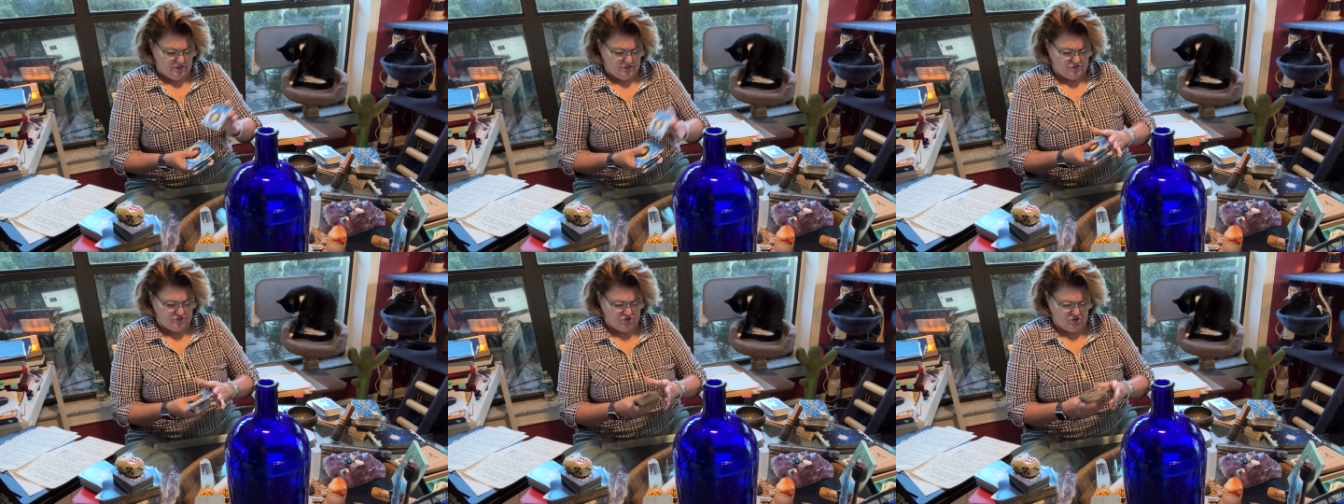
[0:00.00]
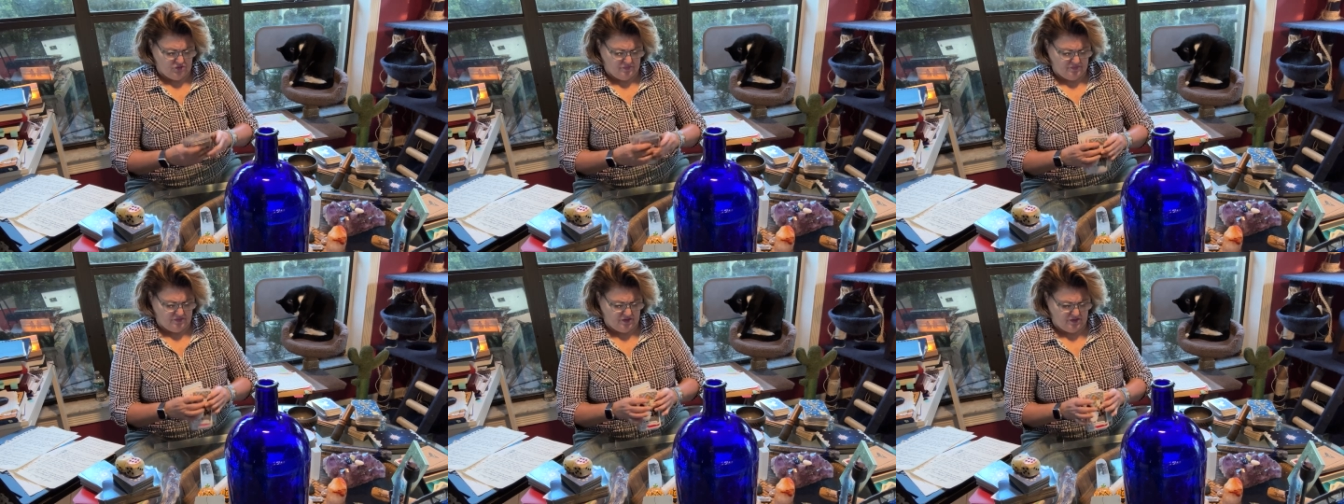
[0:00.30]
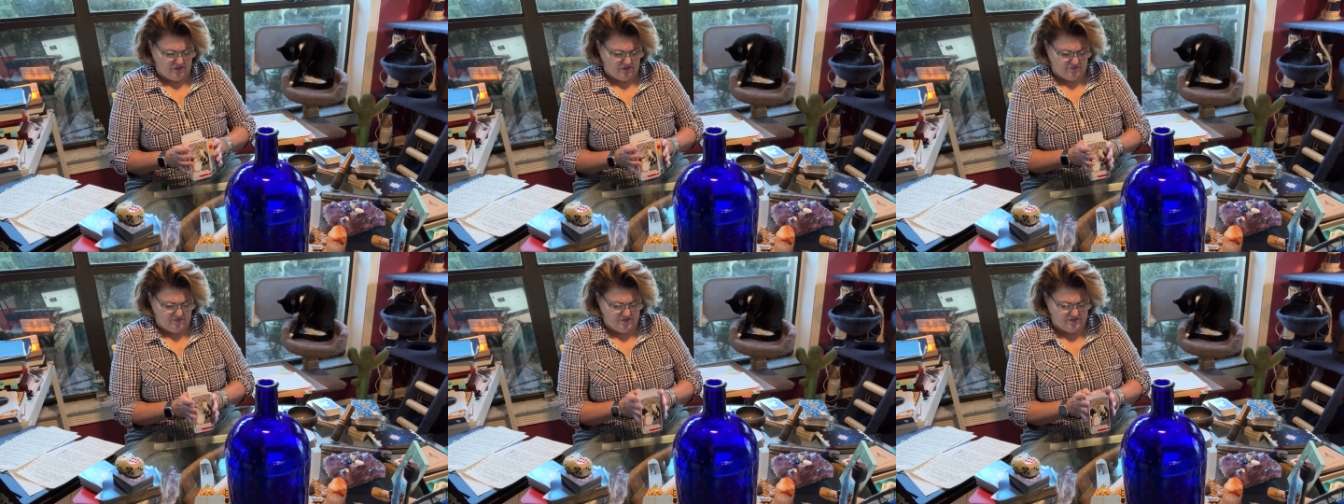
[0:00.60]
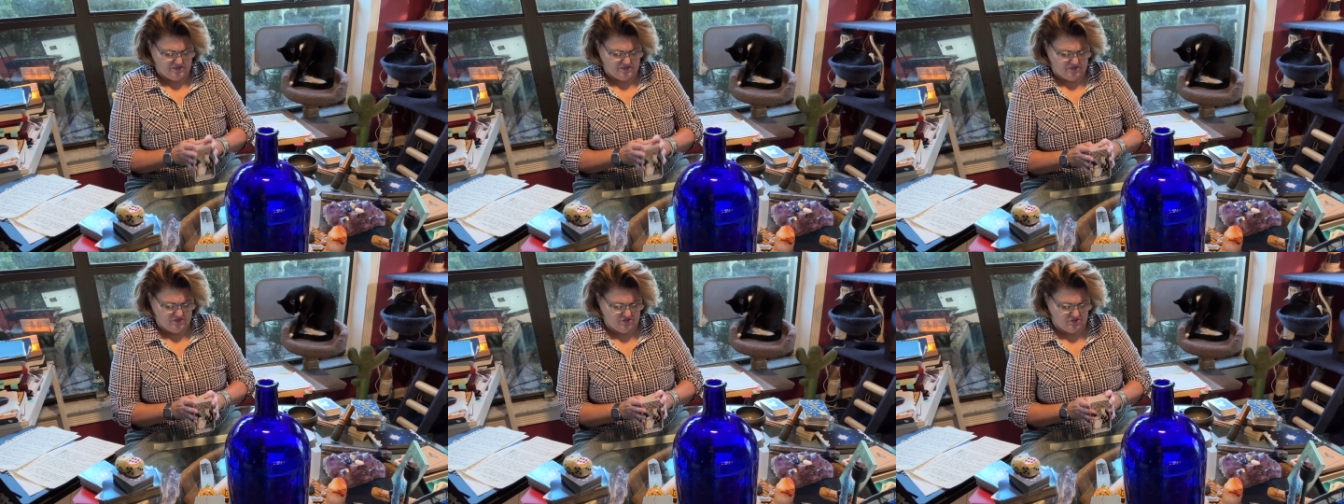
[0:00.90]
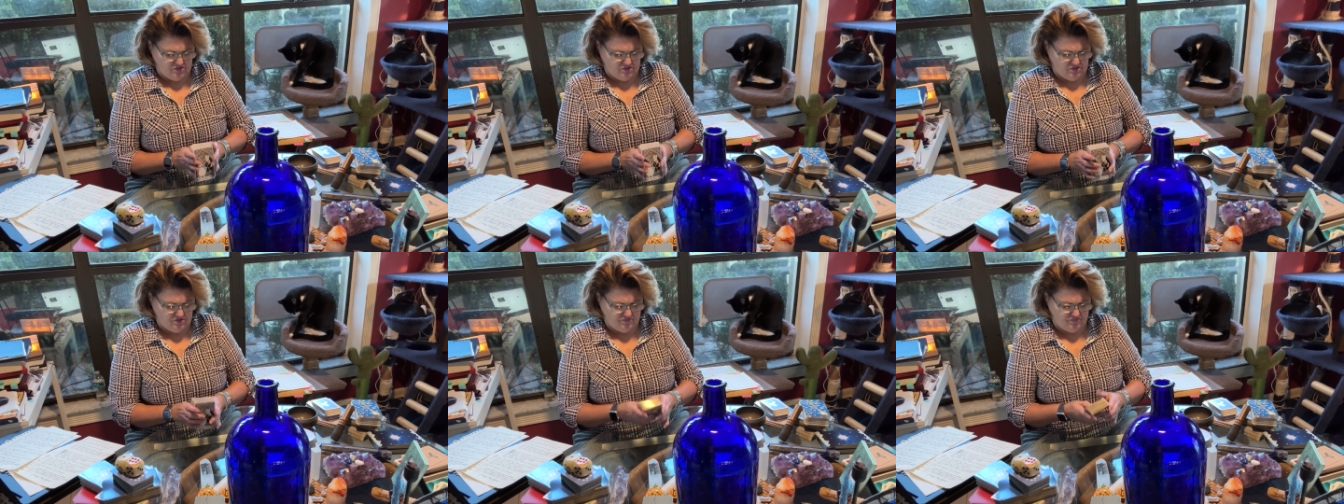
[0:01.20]
Gemini,
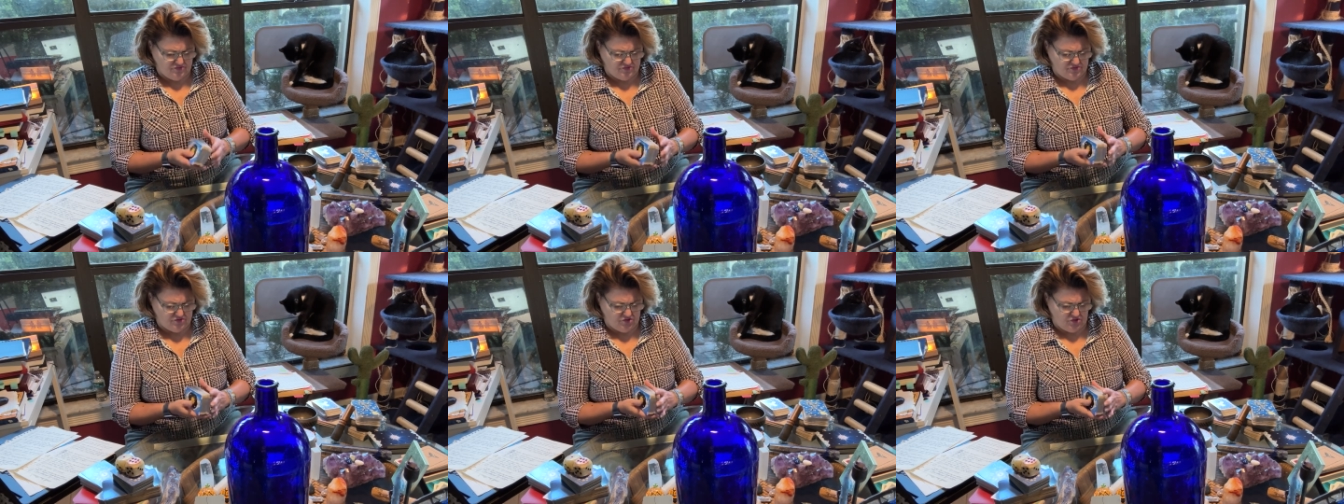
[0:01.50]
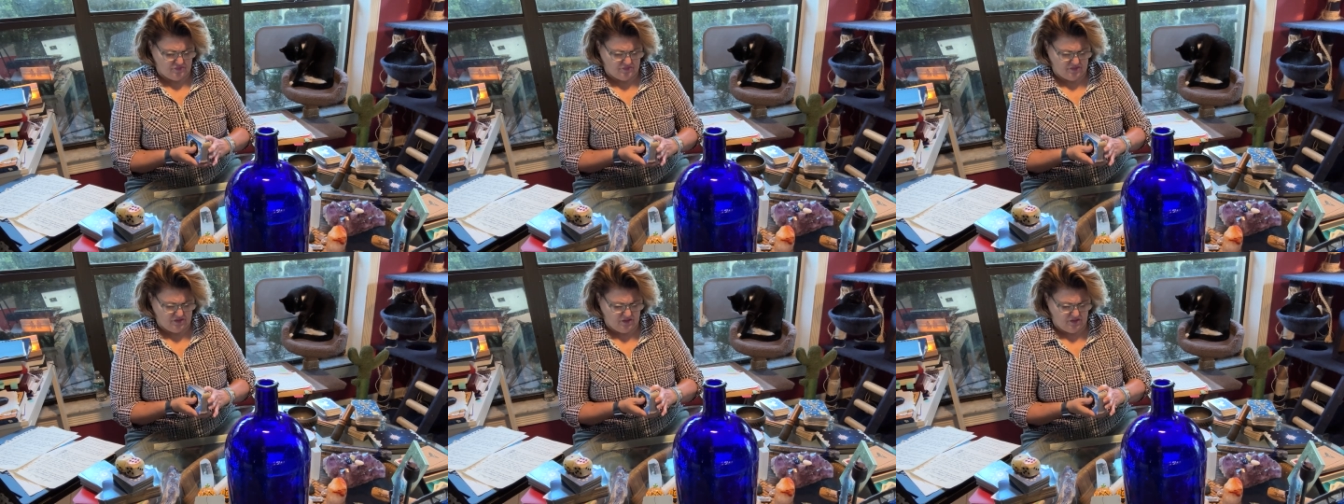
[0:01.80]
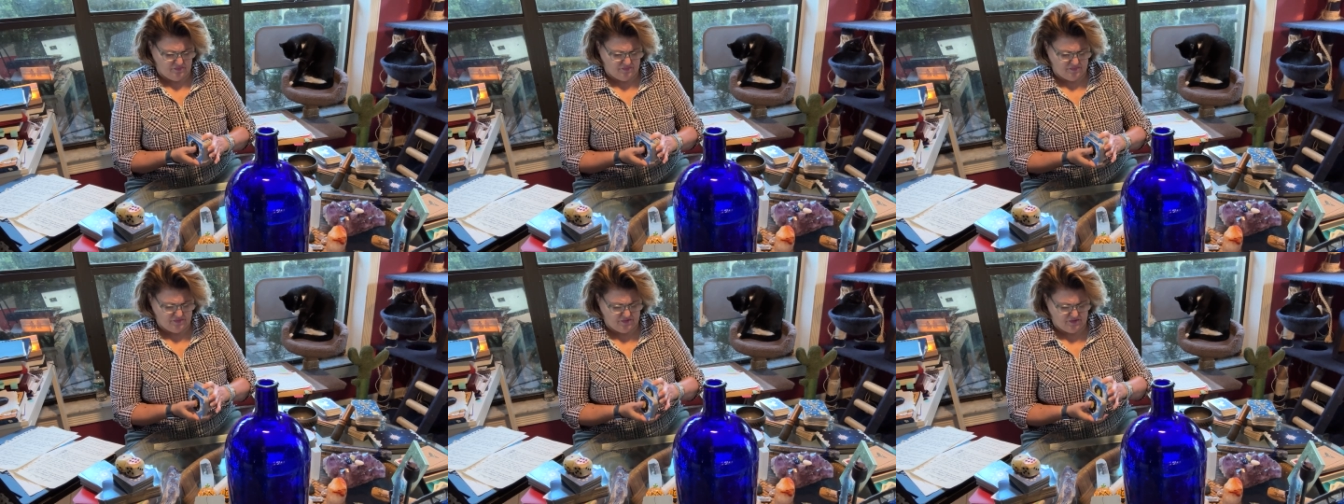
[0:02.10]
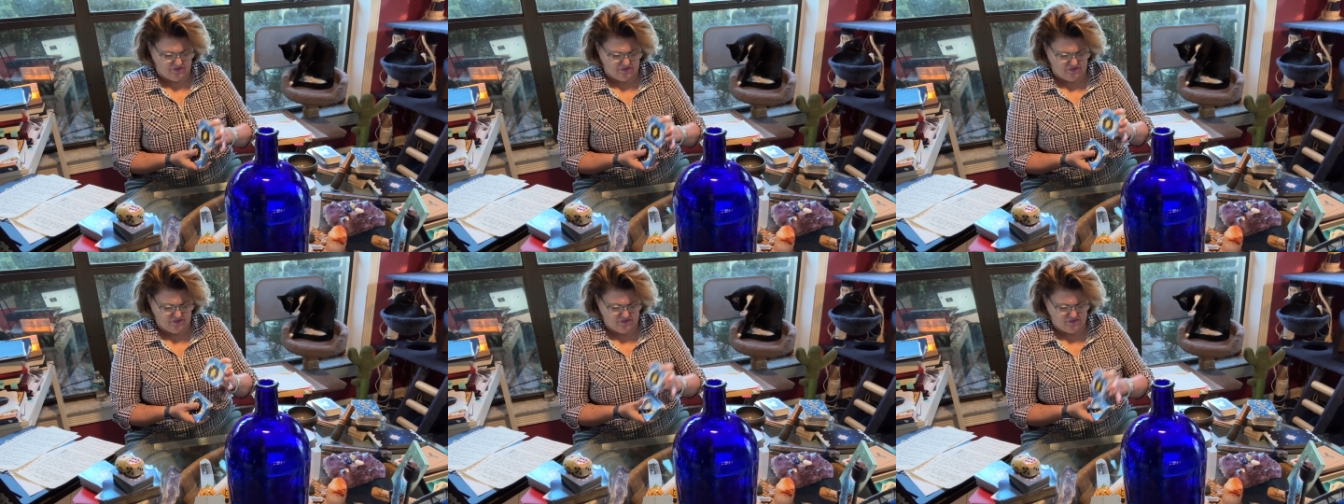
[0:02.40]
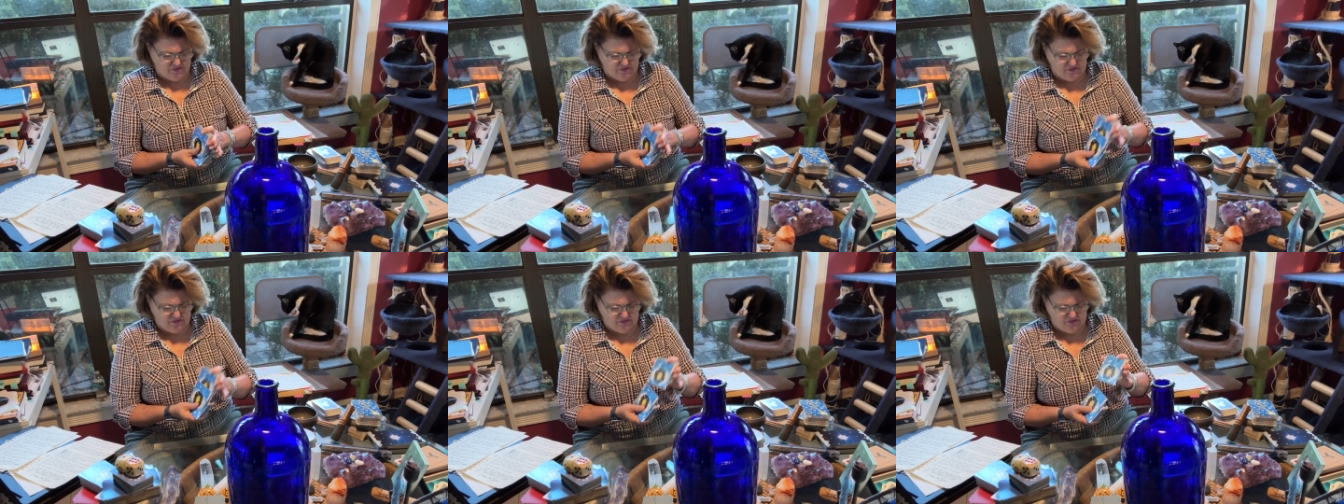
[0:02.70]
messages for Gemini, please.